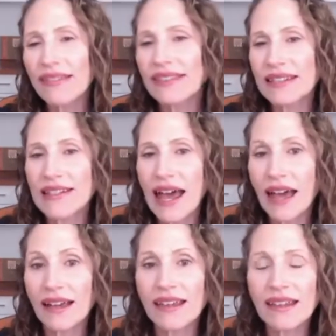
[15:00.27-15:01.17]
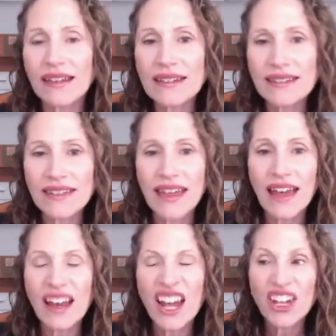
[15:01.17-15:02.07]
this hack is
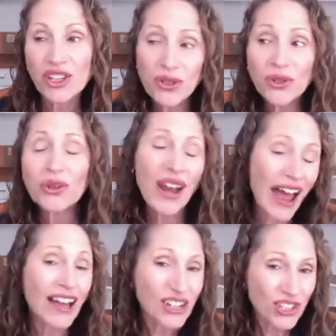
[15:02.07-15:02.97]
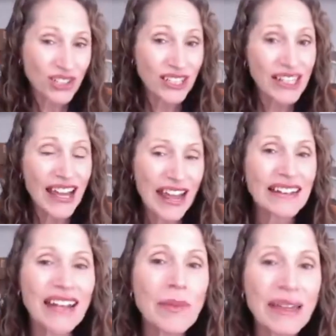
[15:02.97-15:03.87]
that you could actually
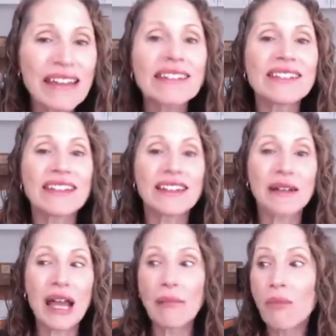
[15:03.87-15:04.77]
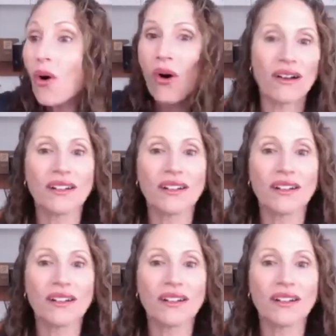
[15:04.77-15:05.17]
end up eating more.